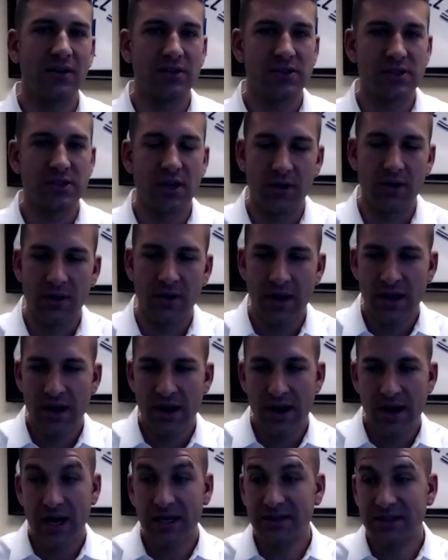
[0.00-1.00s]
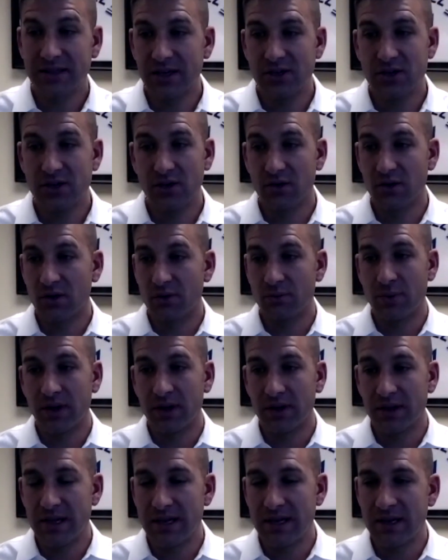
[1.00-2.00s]
And so I think you're a
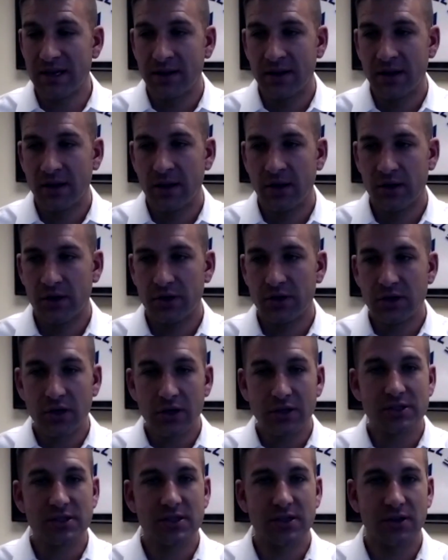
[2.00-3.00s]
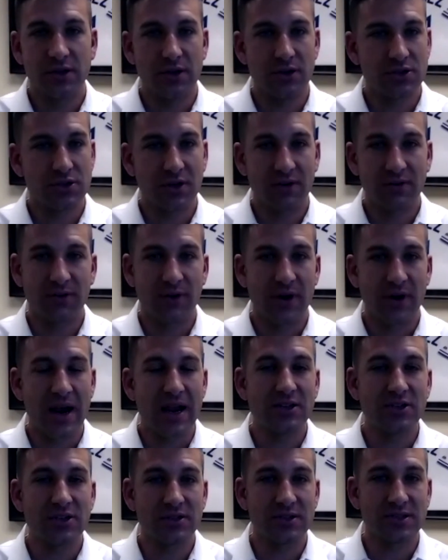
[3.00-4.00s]
really good solution for
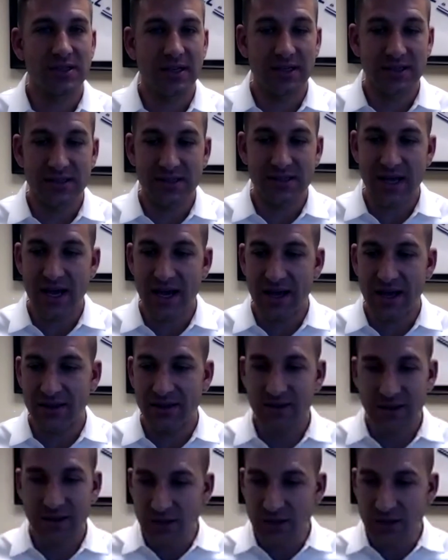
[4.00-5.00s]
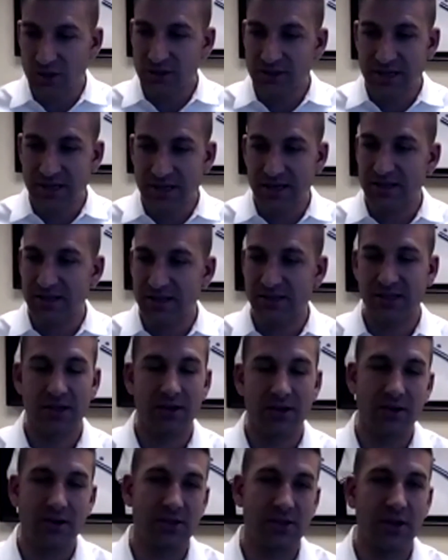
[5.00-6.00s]
agencies that they should take a
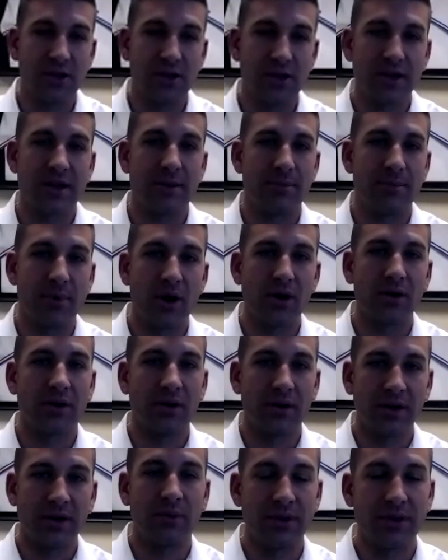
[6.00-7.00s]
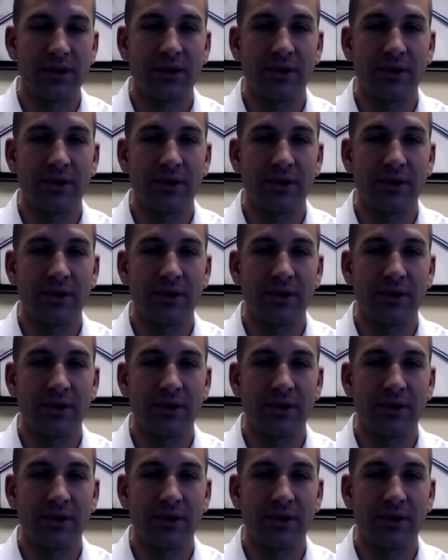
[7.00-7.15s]
serious look at partnering with you.